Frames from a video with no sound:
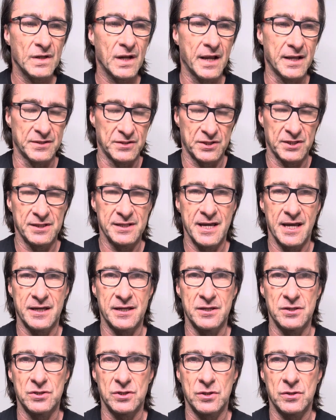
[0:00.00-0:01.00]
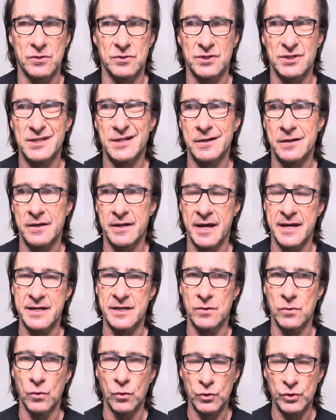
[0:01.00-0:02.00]
and celiac is considered a
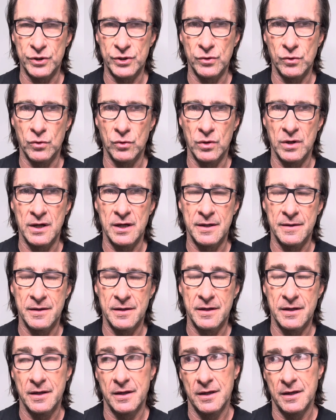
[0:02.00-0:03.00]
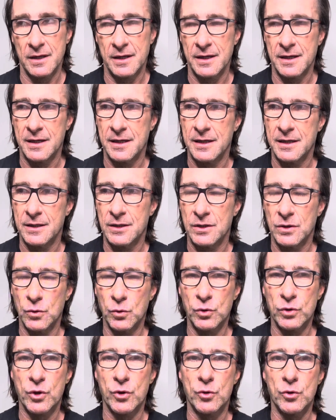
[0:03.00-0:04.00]
audio, uh,
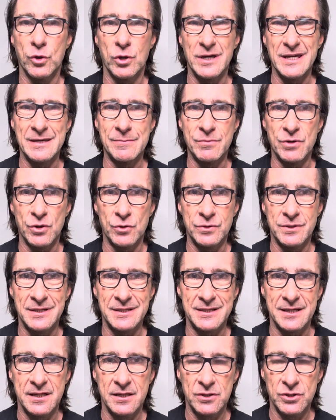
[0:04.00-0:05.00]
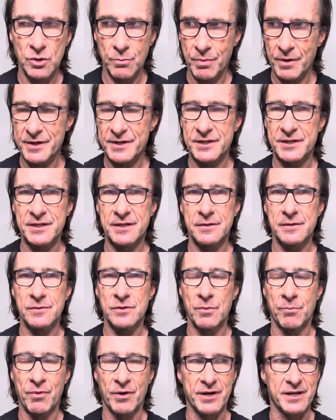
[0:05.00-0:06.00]
autoimmune disease. Your body's
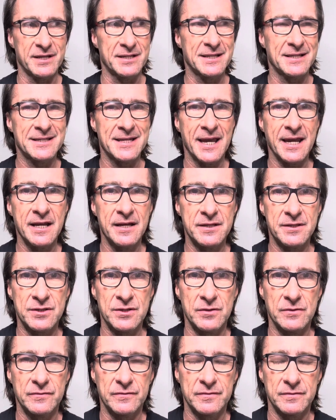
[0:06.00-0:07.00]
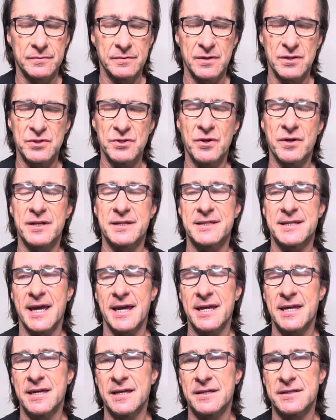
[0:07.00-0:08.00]
your body is attacking itself. It's not
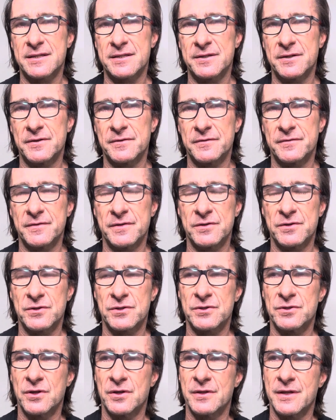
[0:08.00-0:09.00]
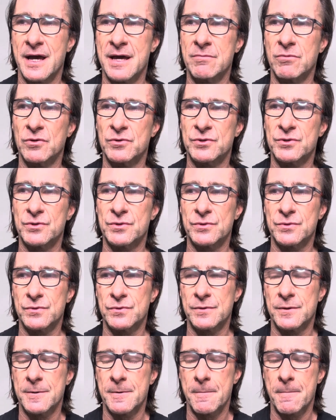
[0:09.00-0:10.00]
attacking itself. You're just not able to
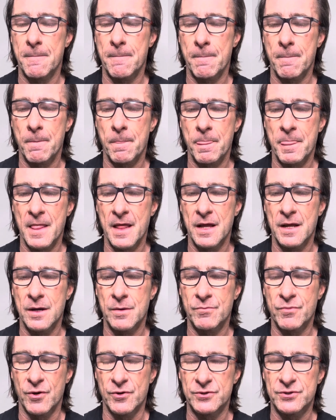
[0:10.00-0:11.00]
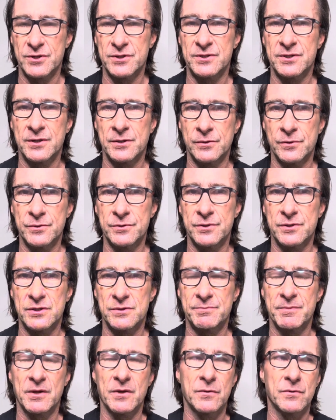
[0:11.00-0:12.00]
process the gluten's
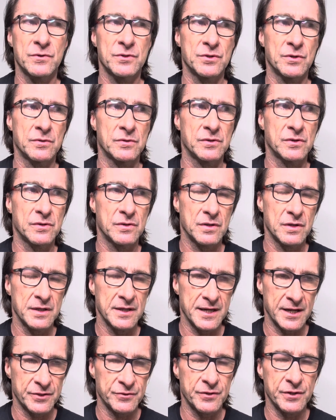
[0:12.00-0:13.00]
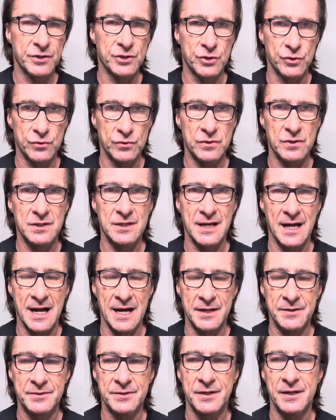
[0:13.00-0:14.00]
because your gastric juices
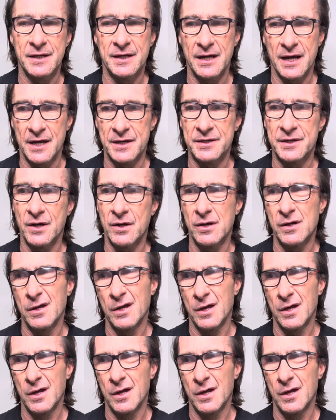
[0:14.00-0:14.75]
aren't under